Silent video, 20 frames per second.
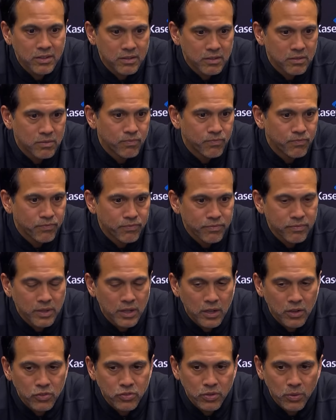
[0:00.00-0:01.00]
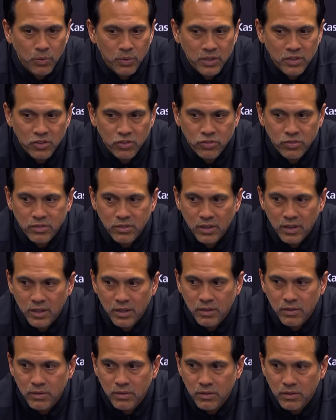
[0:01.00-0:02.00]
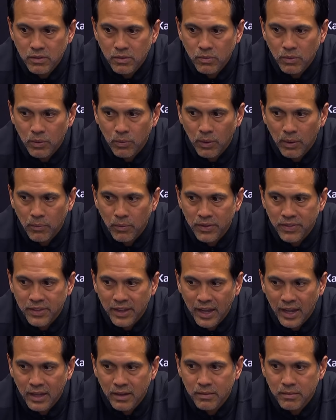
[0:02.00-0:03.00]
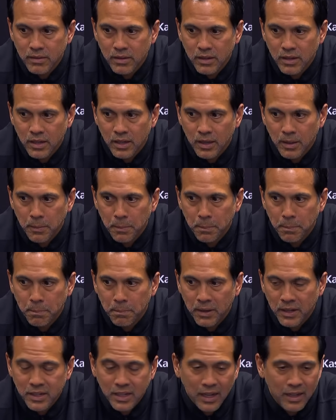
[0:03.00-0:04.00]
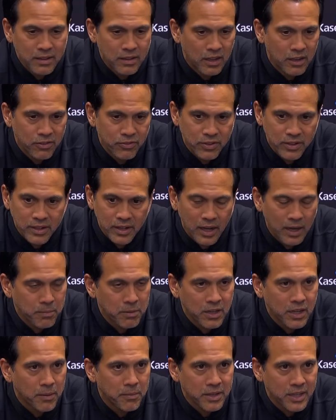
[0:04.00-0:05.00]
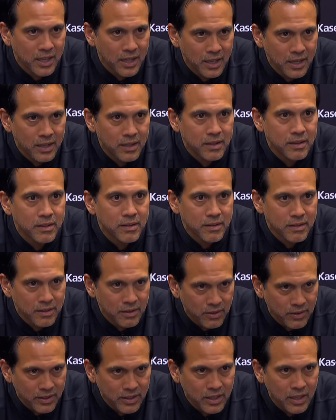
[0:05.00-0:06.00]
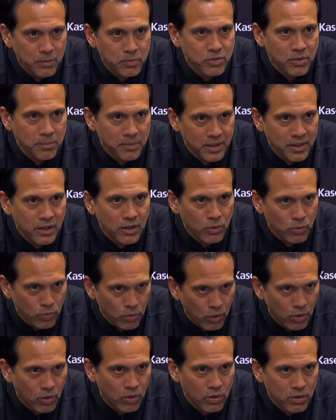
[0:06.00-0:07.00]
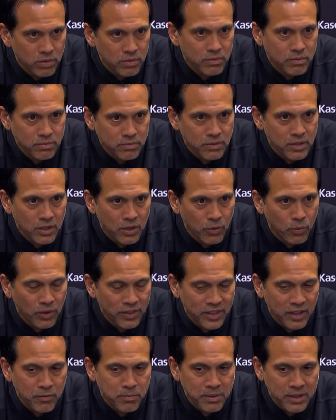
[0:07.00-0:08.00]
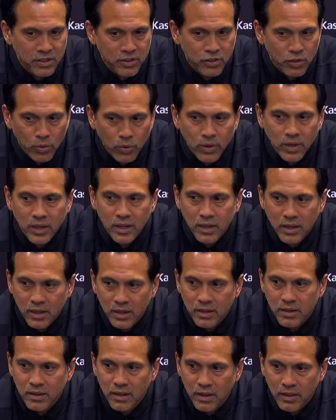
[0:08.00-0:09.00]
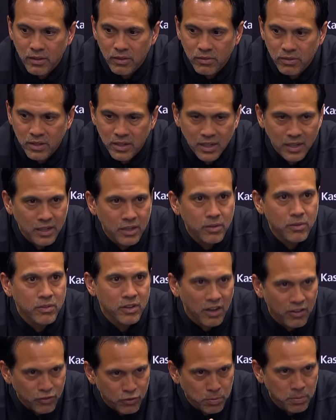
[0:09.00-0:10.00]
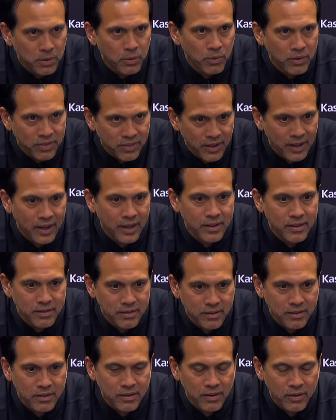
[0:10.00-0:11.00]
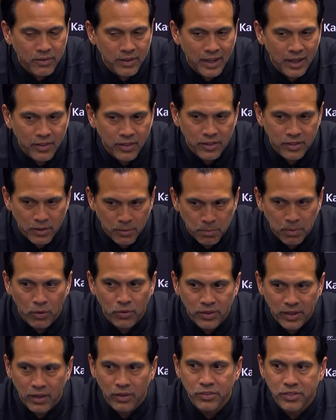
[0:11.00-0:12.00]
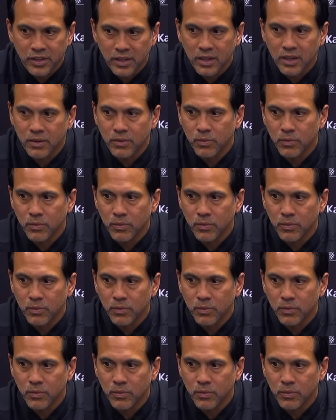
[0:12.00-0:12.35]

And, you know, so we just we went with that. But K-Love and Jaime coming in, you know, it keeps them in their role, you know, what they've been doing, and they're getting comfortable with that, you know, now that they're both healthy.